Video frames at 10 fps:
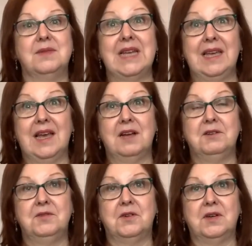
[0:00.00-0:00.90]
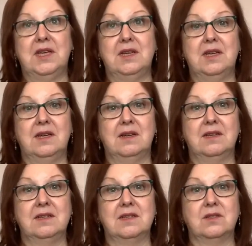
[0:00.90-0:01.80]
Take care if you're in
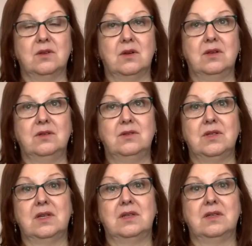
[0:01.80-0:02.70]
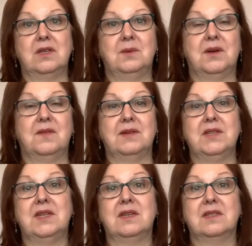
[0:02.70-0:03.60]
England and Scotland and anywhere around here,